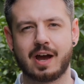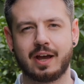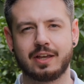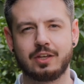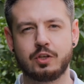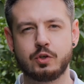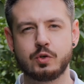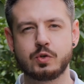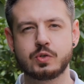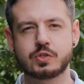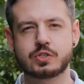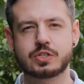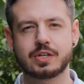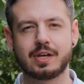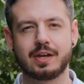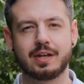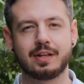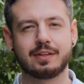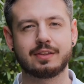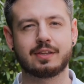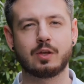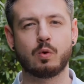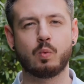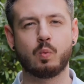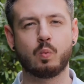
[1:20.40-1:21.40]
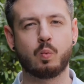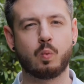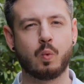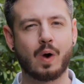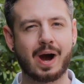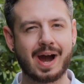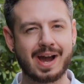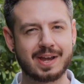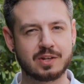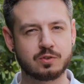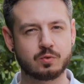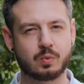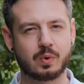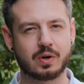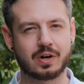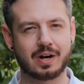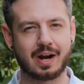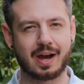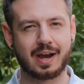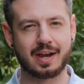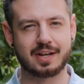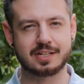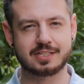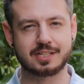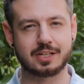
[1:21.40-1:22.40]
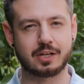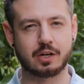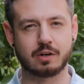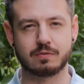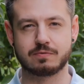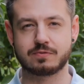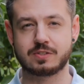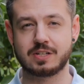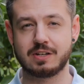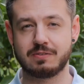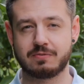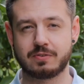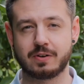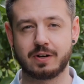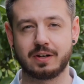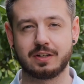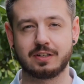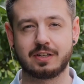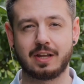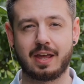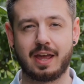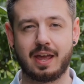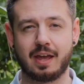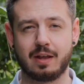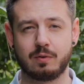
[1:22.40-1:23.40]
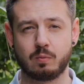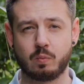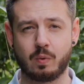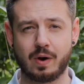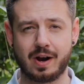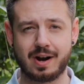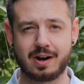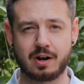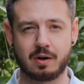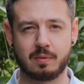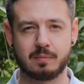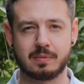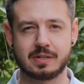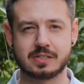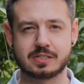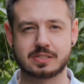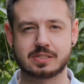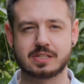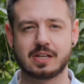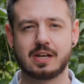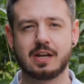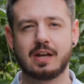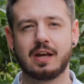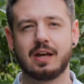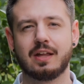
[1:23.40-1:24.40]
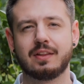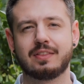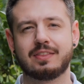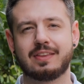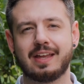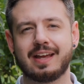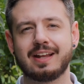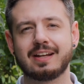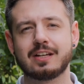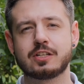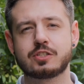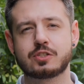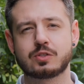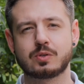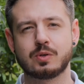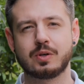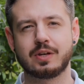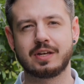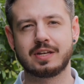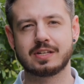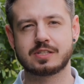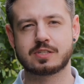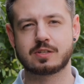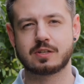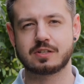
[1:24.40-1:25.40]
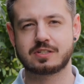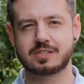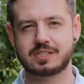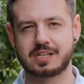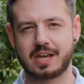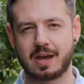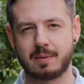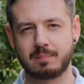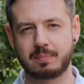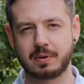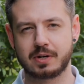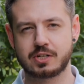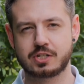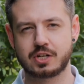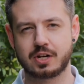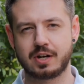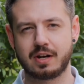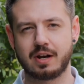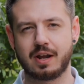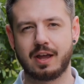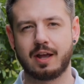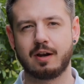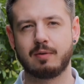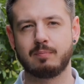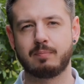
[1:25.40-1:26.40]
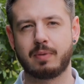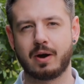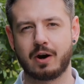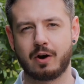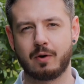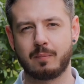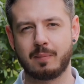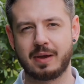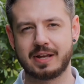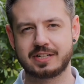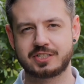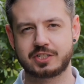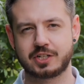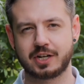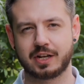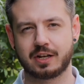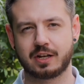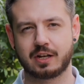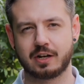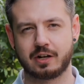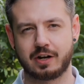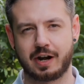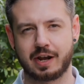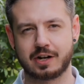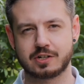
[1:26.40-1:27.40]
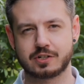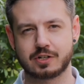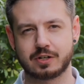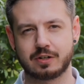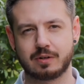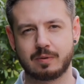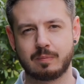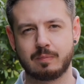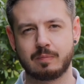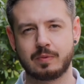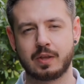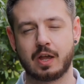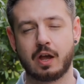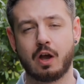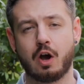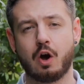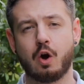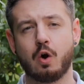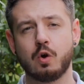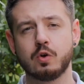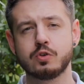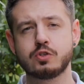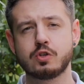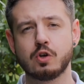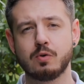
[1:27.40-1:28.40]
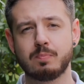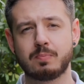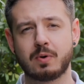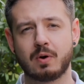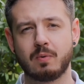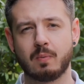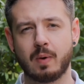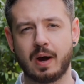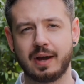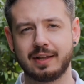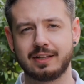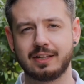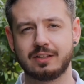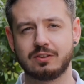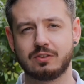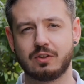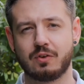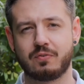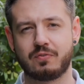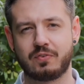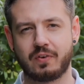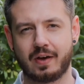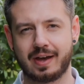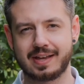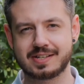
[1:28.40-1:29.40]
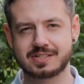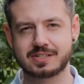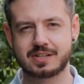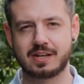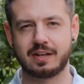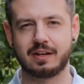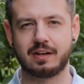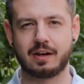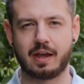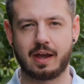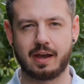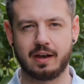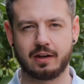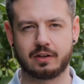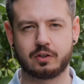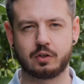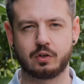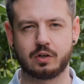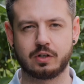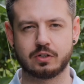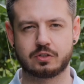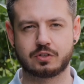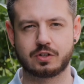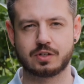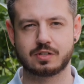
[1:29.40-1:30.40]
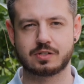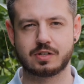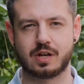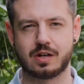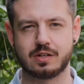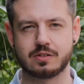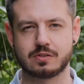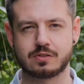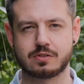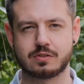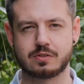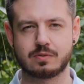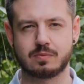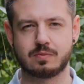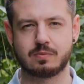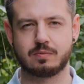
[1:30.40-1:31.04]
are used in the wide variety of different environments thanks to its temperature and barometric correction, also providing the fast and accurate results.